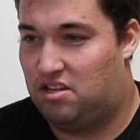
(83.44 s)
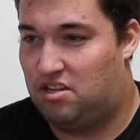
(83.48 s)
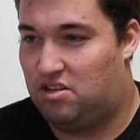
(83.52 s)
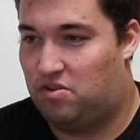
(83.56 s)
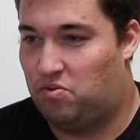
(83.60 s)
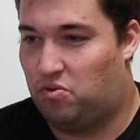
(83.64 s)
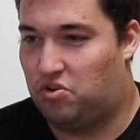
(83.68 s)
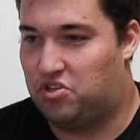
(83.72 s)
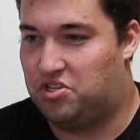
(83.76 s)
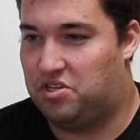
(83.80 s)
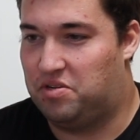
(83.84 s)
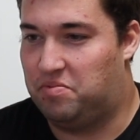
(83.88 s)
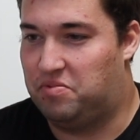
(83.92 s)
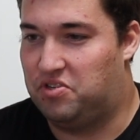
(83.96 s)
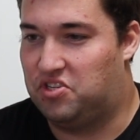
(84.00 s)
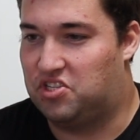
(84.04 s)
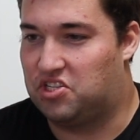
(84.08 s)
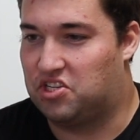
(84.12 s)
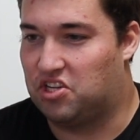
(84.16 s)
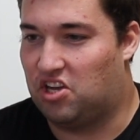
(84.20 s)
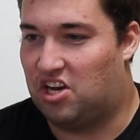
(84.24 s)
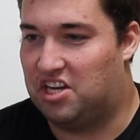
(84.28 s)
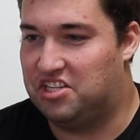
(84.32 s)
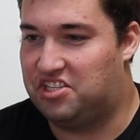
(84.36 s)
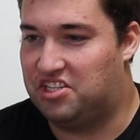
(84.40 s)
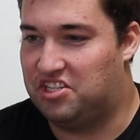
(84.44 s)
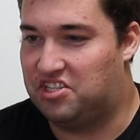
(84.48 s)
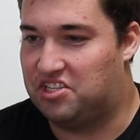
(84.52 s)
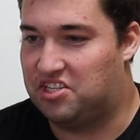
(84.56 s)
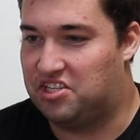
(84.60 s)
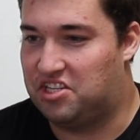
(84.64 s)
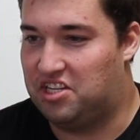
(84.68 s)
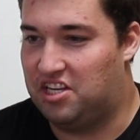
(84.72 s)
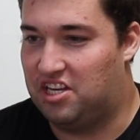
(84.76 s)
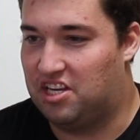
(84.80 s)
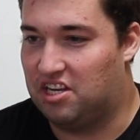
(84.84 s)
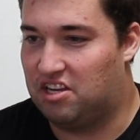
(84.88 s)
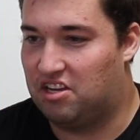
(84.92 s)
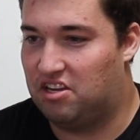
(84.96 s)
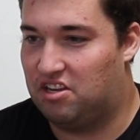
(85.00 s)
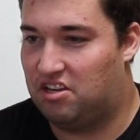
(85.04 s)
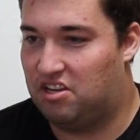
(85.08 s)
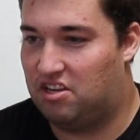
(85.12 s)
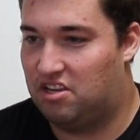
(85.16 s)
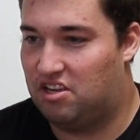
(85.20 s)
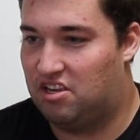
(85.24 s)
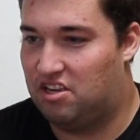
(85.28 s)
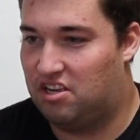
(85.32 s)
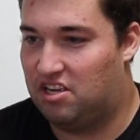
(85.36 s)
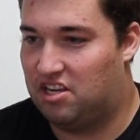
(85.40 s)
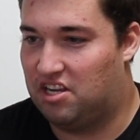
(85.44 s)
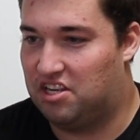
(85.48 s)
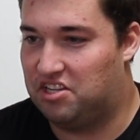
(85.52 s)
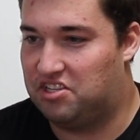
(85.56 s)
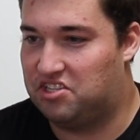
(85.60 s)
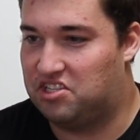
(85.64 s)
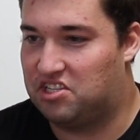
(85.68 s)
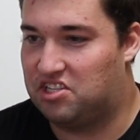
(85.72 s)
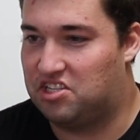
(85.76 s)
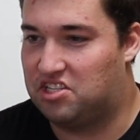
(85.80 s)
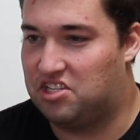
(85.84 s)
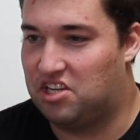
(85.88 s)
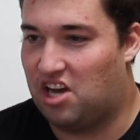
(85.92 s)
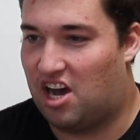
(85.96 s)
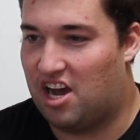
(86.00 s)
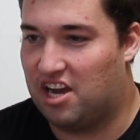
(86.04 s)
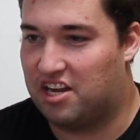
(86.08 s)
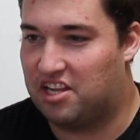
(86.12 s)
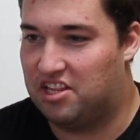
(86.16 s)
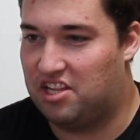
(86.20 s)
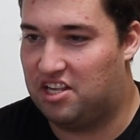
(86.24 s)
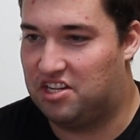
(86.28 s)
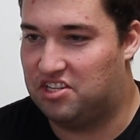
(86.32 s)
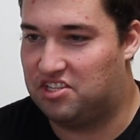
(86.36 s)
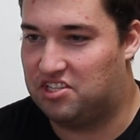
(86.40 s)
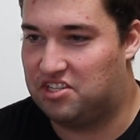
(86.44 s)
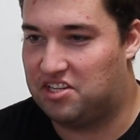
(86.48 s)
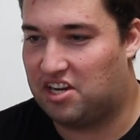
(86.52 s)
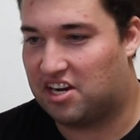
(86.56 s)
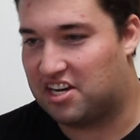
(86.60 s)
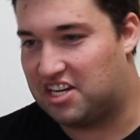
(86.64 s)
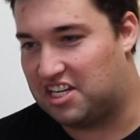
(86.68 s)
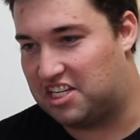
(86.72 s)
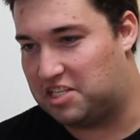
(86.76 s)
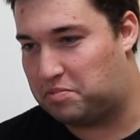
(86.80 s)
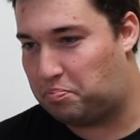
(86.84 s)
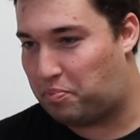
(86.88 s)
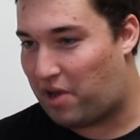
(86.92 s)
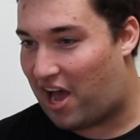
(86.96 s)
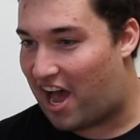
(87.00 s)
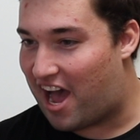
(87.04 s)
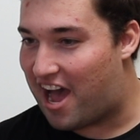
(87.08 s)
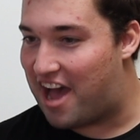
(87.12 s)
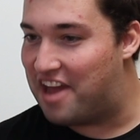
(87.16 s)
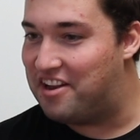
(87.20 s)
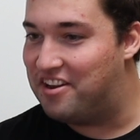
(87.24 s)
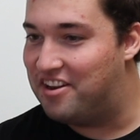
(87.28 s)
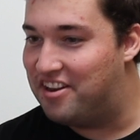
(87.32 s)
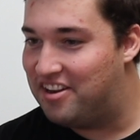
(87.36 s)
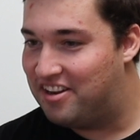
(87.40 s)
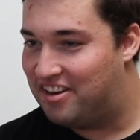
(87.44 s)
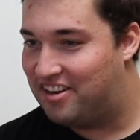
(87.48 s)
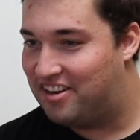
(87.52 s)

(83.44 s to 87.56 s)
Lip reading: Watching him, he slides his stick, it's stuck and then stuck in his pad.